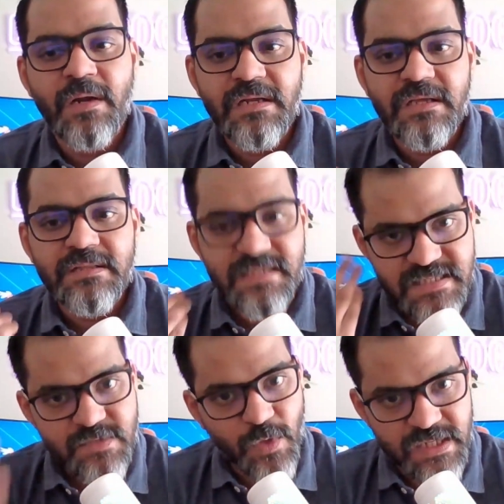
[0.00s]
but
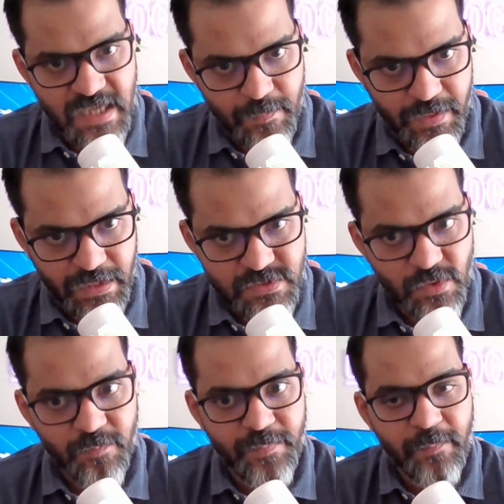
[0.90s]
this is what is happening
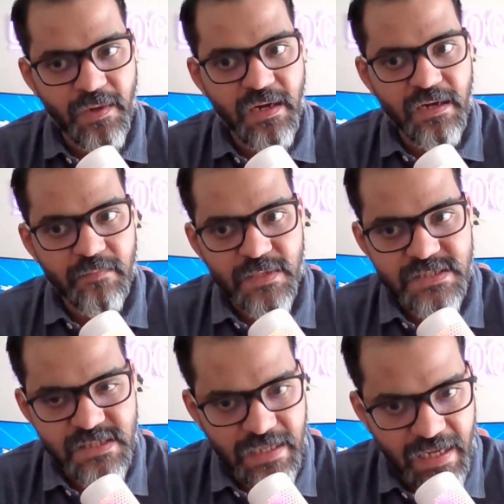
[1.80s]
so people
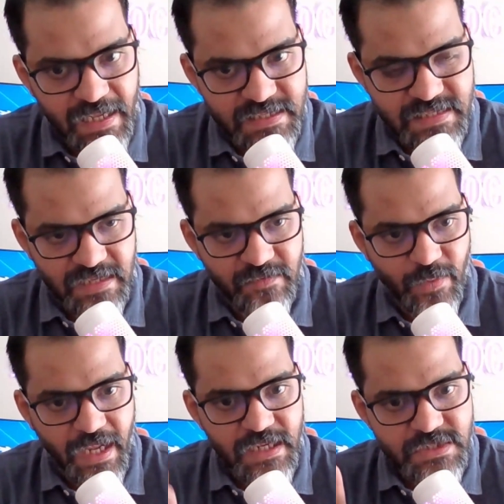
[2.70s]
must realize that
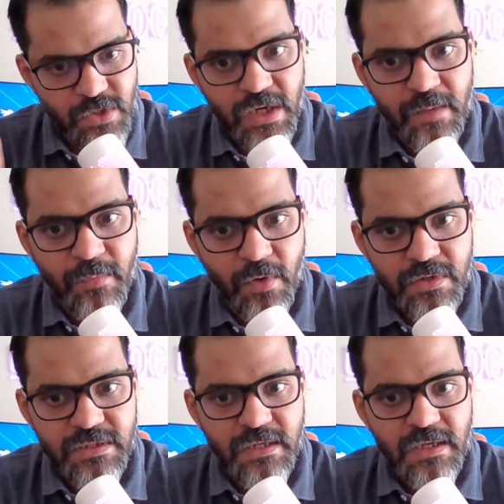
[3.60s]
when i talk
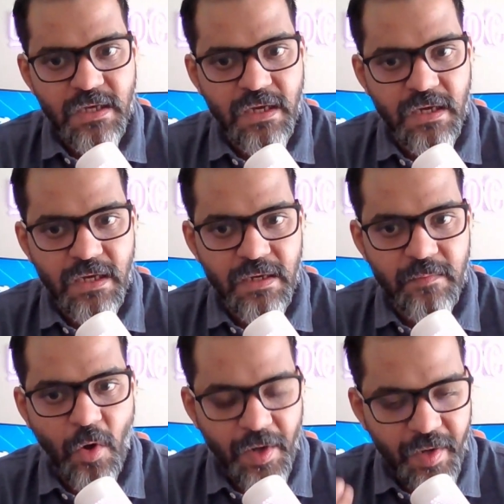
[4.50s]
about
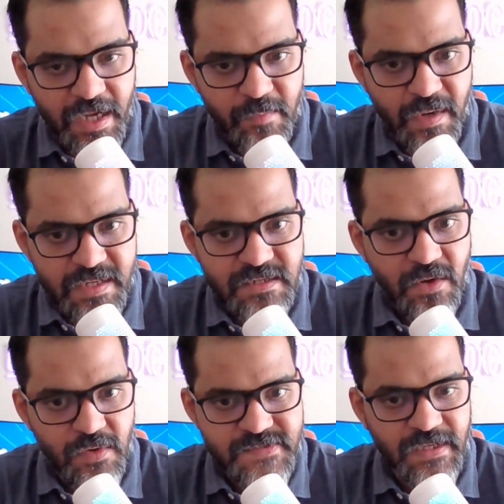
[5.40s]
uh, alternative
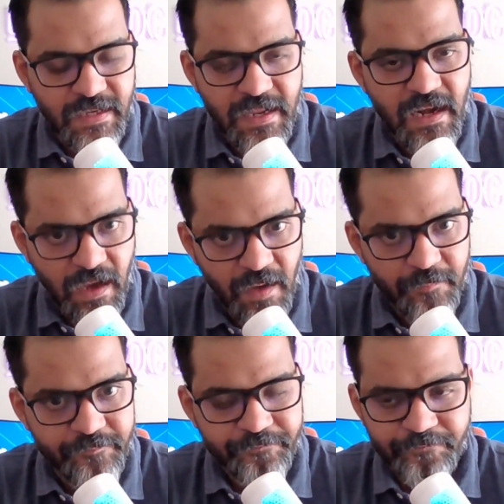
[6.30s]
medicine causing real
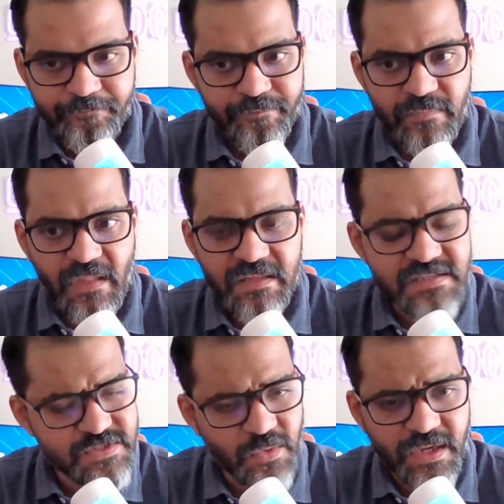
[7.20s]
harm
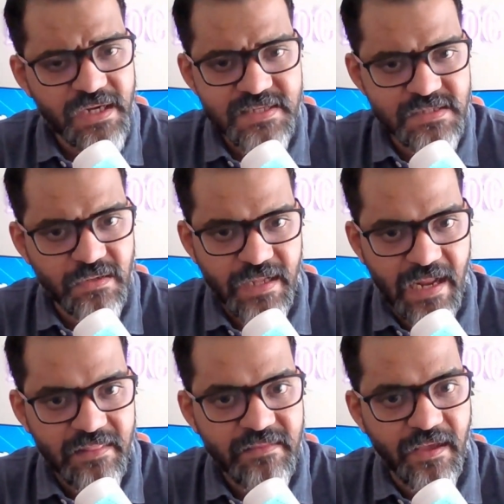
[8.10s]
the story does not
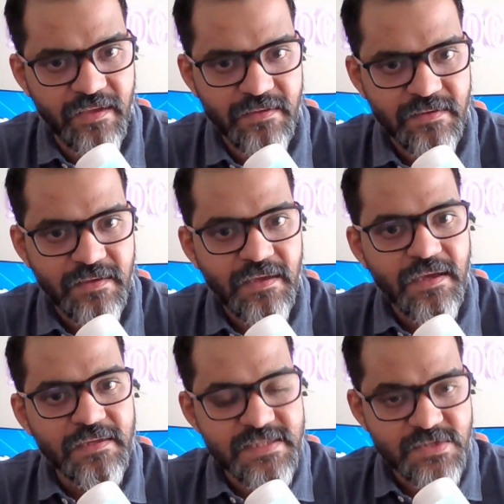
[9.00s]
end there
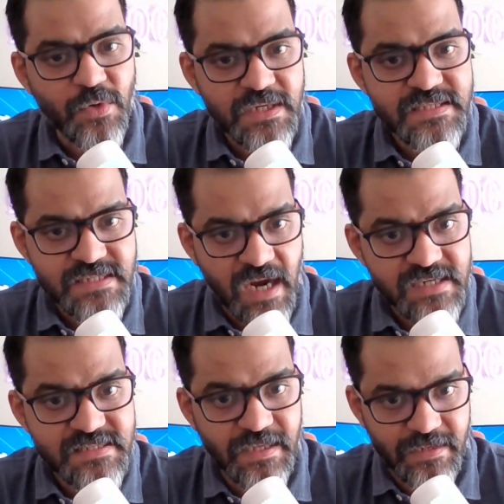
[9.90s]
the story
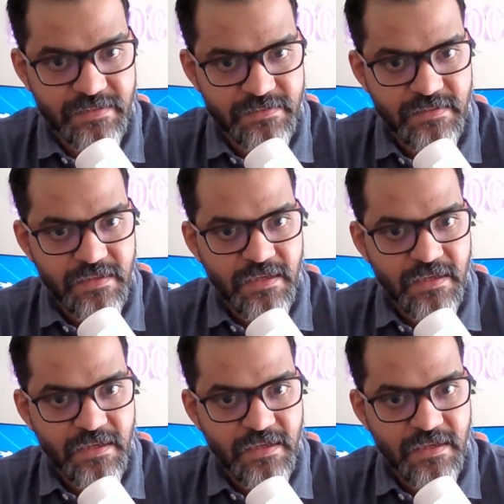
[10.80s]
starts there